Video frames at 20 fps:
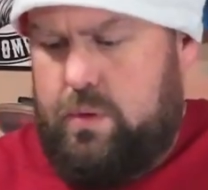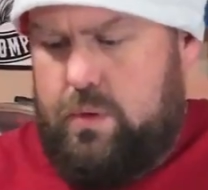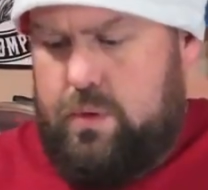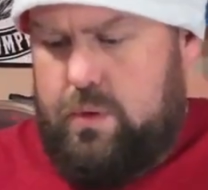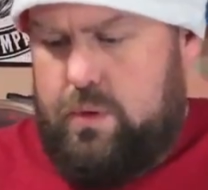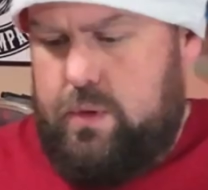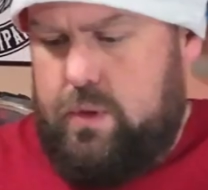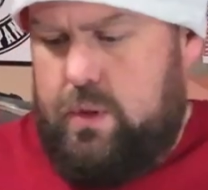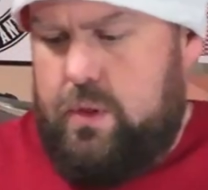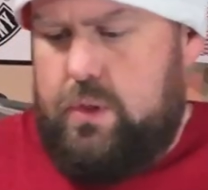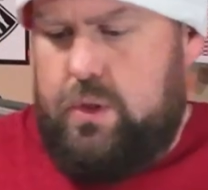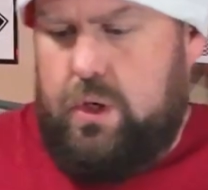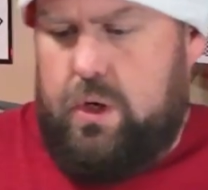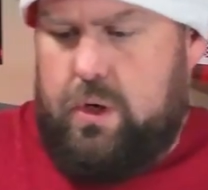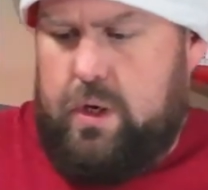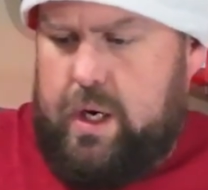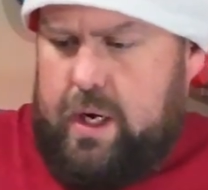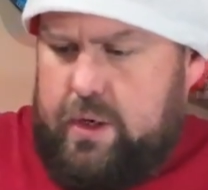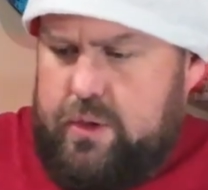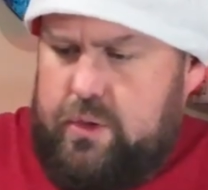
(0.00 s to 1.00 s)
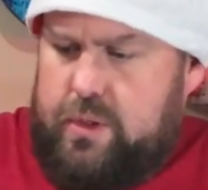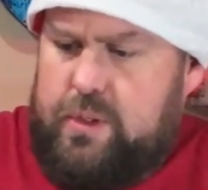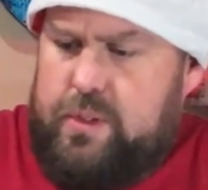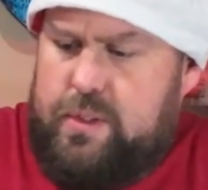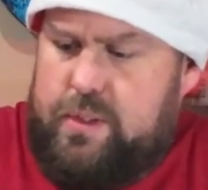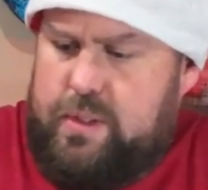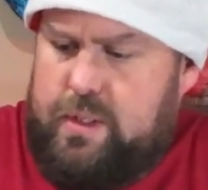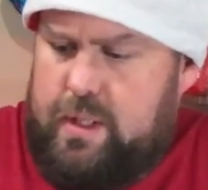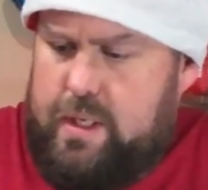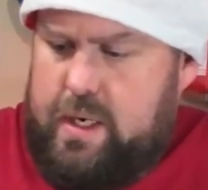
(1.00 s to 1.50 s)
So this year it actually
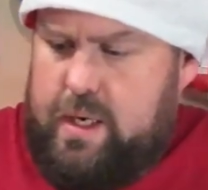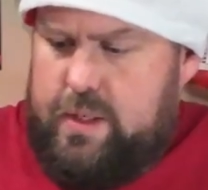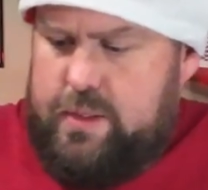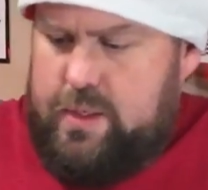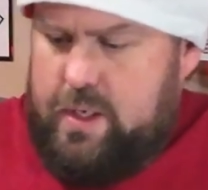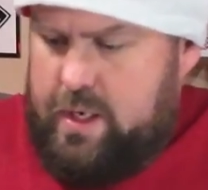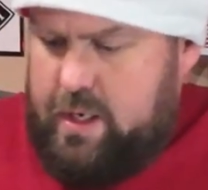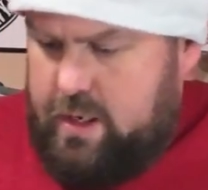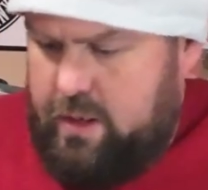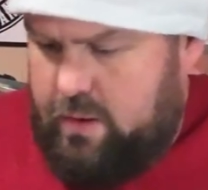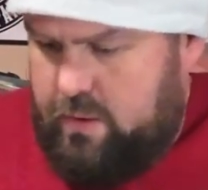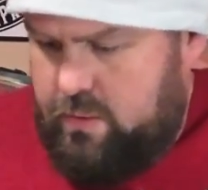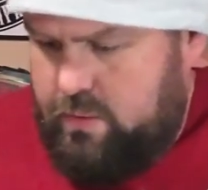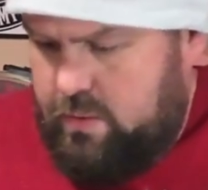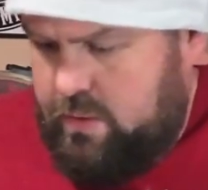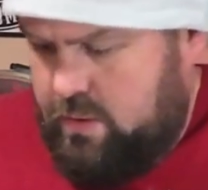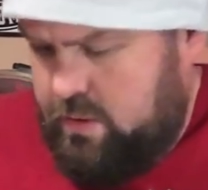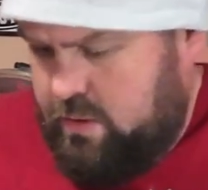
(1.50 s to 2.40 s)
slides out.